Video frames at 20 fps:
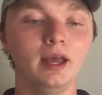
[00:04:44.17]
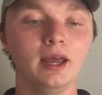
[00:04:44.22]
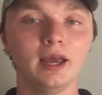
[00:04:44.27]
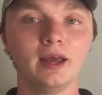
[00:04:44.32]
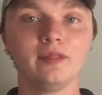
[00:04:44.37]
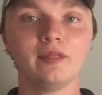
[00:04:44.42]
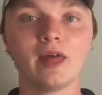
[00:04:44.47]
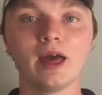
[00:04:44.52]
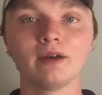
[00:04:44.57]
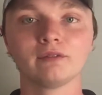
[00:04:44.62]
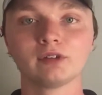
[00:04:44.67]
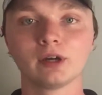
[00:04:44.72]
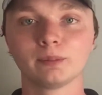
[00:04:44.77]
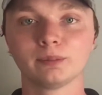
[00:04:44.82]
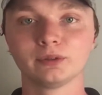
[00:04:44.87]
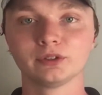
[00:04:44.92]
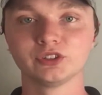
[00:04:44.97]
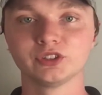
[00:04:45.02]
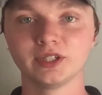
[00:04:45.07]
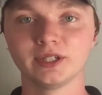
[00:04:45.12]
And that
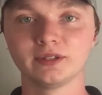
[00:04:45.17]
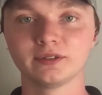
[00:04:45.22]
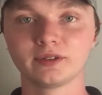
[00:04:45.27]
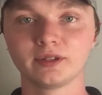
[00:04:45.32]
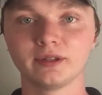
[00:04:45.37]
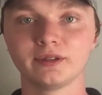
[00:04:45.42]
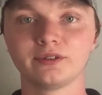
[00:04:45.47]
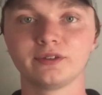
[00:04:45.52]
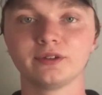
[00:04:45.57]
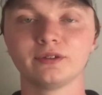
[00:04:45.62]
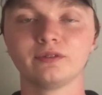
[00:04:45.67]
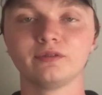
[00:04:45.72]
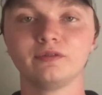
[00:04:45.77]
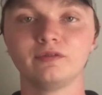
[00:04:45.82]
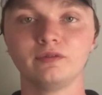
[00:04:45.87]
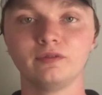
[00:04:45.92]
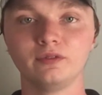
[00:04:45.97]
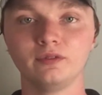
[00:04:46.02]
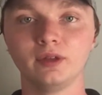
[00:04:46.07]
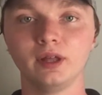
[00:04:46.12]
represents
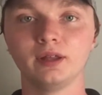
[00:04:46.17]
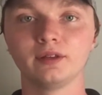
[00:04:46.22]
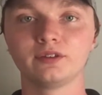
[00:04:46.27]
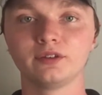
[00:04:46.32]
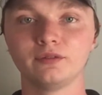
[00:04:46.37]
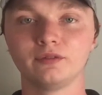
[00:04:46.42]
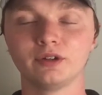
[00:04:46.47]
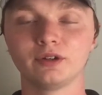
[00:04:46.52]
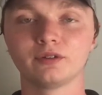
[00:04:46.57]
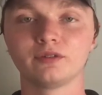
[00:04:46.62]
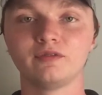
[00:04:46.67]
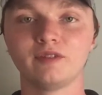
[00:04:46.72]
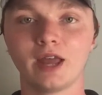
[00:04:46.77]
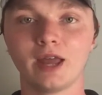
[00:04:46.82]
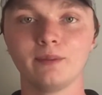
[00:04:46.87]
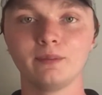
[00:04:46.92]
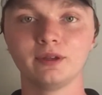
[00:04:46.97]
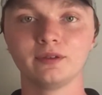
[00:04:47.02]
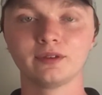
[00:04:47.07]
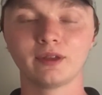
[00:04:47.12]
severe
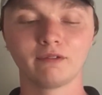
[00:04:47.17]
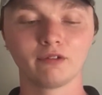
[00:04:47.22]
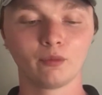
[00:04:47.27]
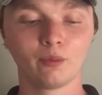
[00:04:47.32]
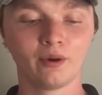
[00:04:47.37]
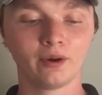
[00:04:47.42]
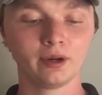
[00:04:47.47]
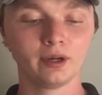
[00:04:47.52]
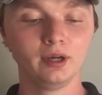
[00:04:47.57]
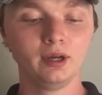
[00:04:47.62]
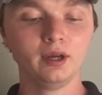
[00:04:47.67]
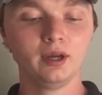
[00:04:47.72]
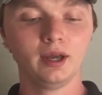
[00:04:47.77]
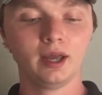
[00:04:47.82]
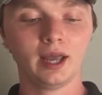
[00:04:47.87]
famines everywhere.